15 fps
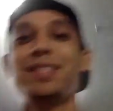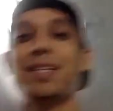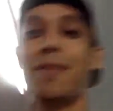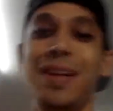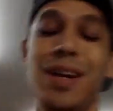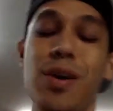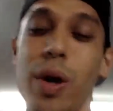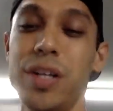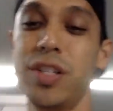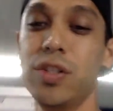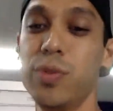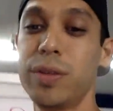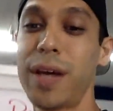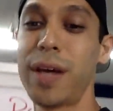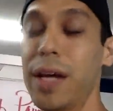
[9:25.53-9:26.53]
have any questions
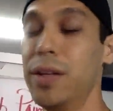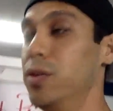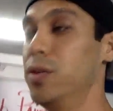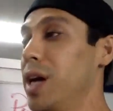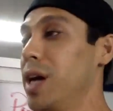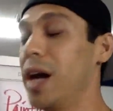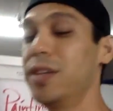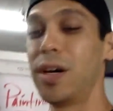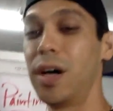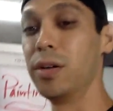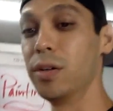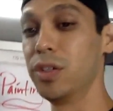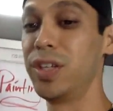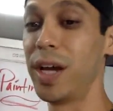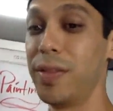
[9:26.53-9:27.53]
with that? Do you guys
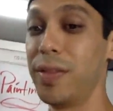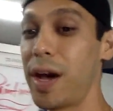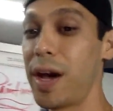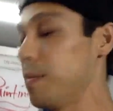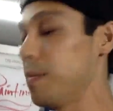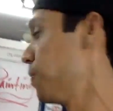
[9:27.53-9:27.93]
understand that?